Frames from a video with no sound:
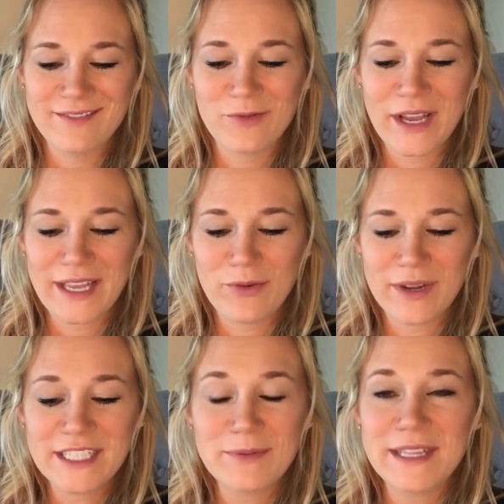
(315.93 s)
why he
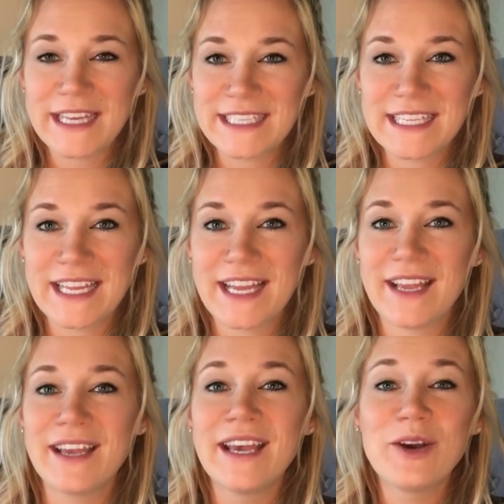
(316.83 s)
wanted to be late
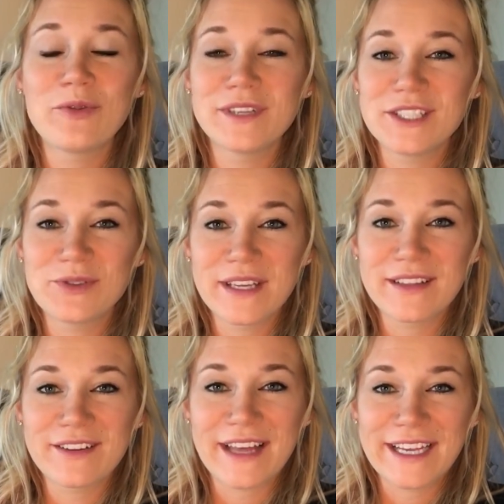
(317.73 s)
today. We're just doing a
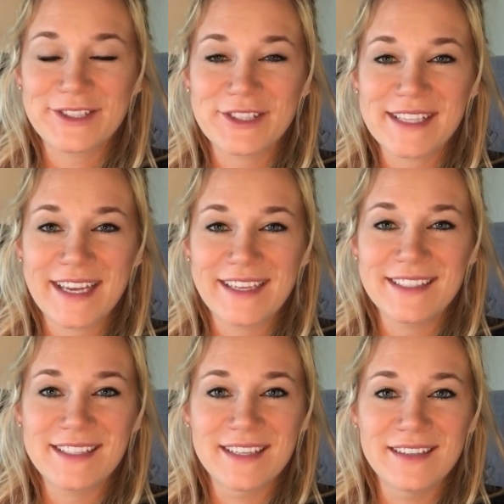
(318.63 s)
little
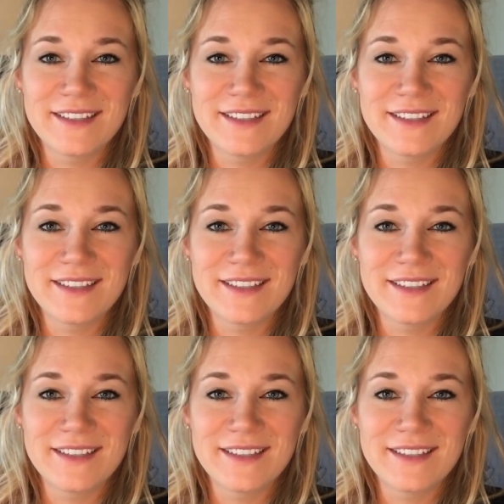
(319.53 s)
exercise